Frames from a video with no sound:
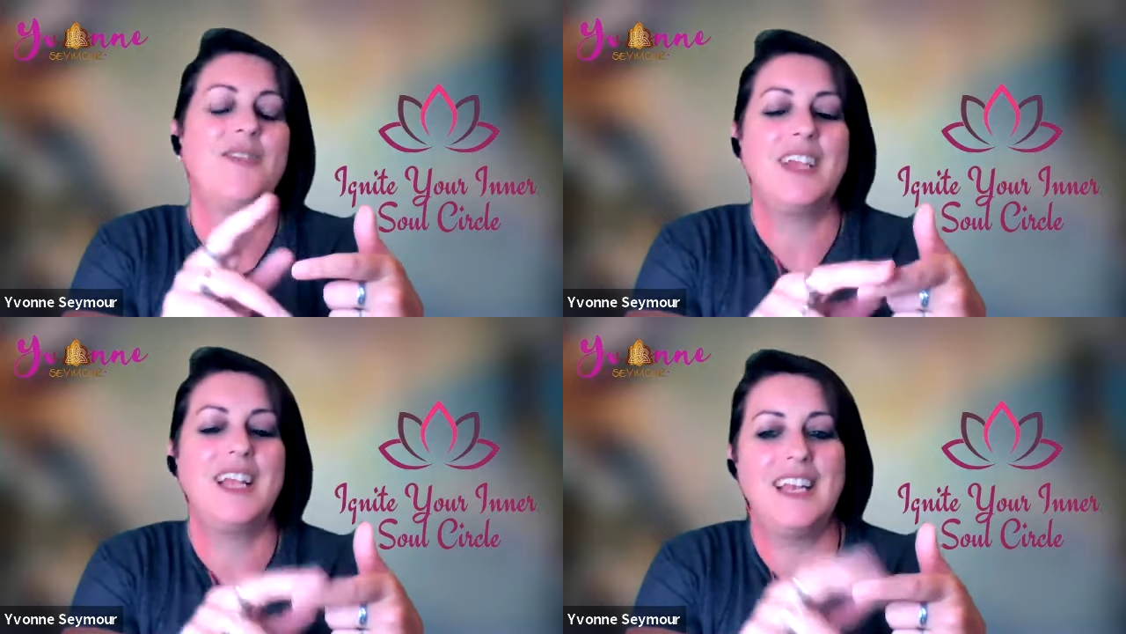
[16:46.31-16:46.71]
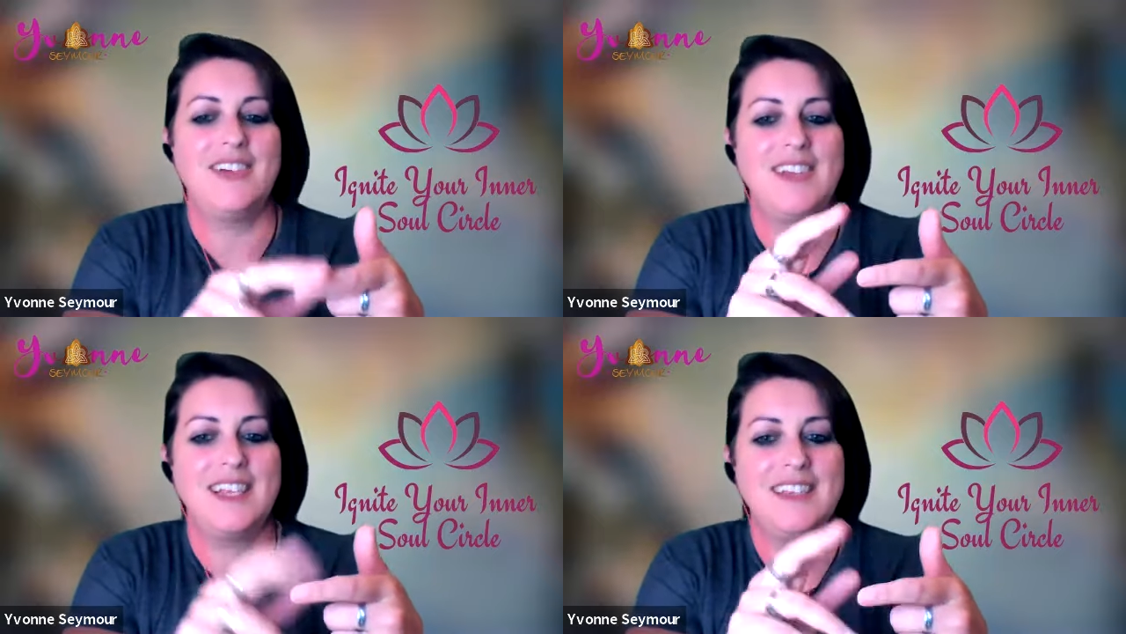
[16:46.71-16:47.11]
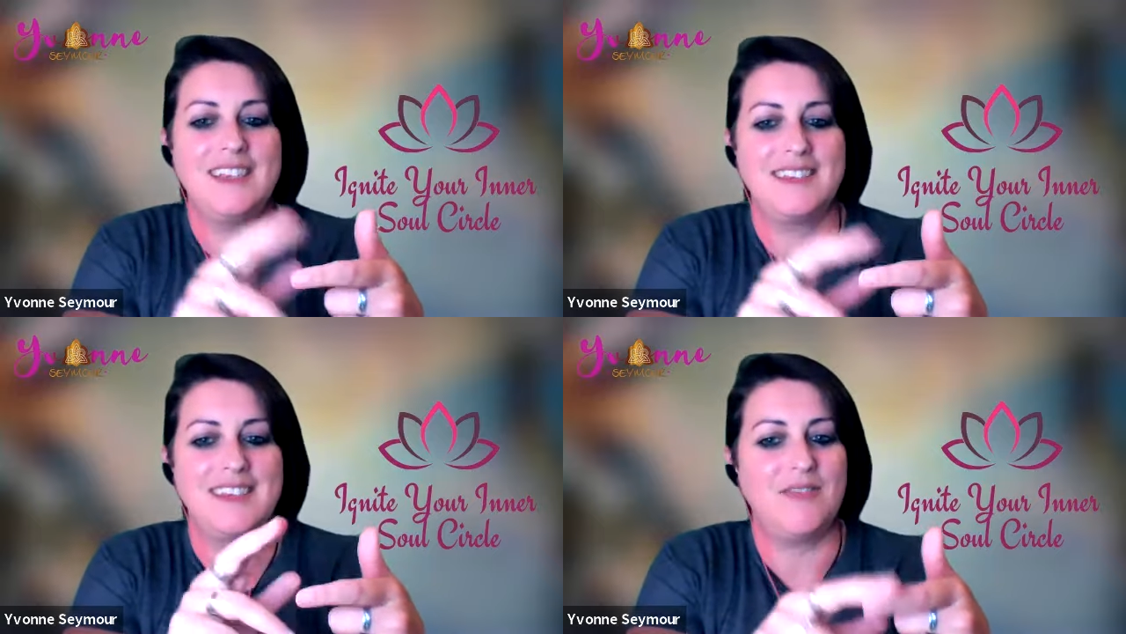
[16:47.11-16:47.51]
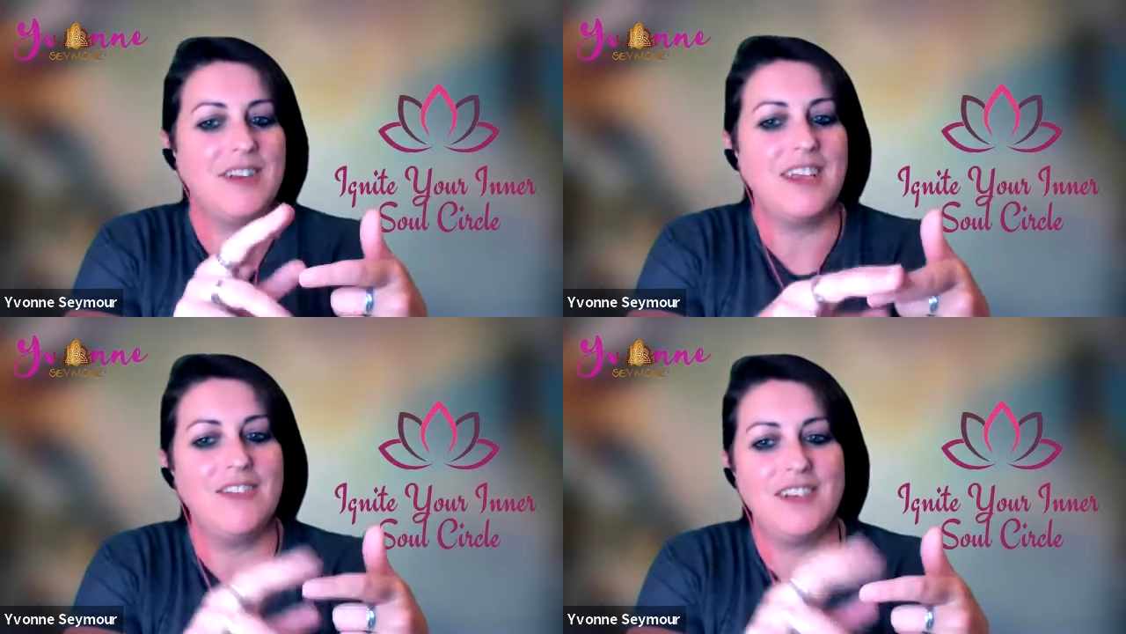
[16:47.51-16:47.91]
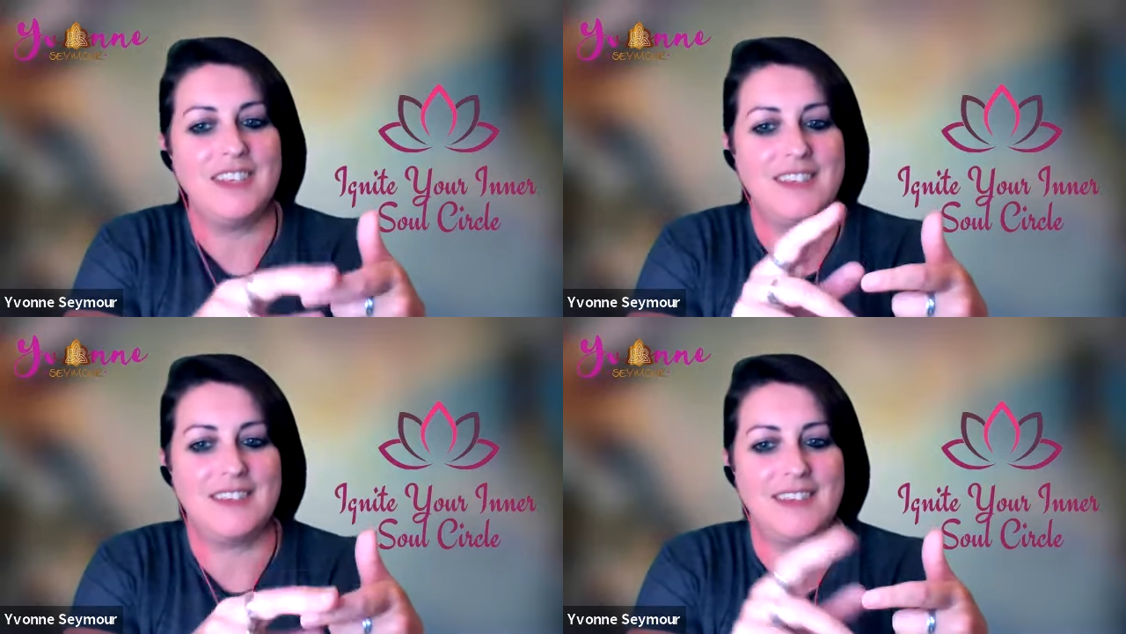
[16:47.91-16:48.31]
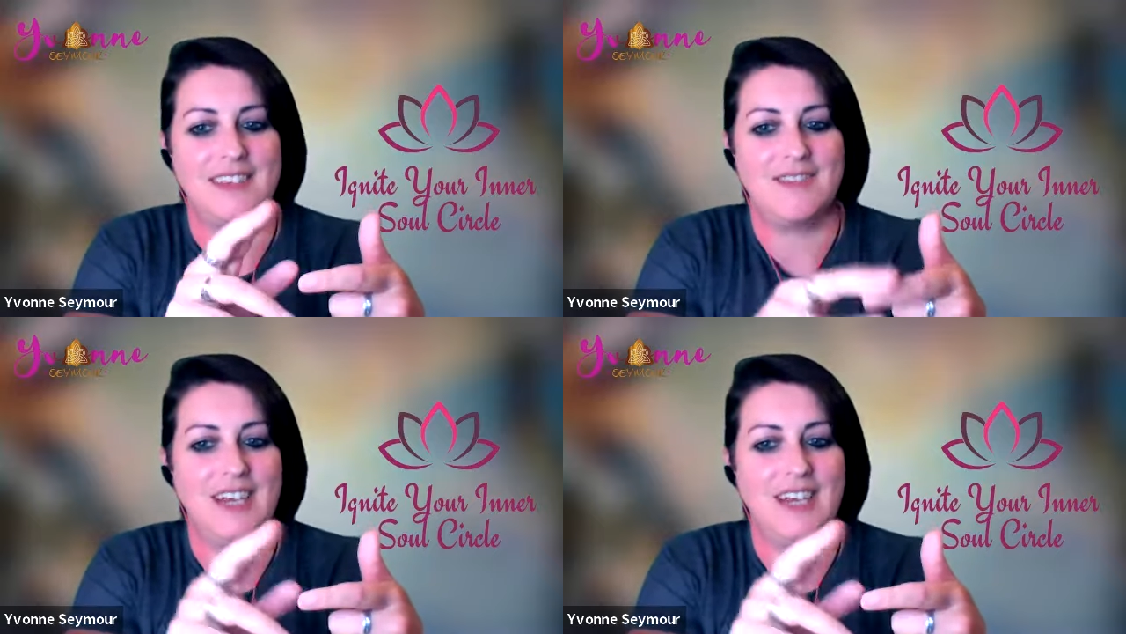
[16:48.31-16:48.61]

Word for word: we allow in self forgiveness,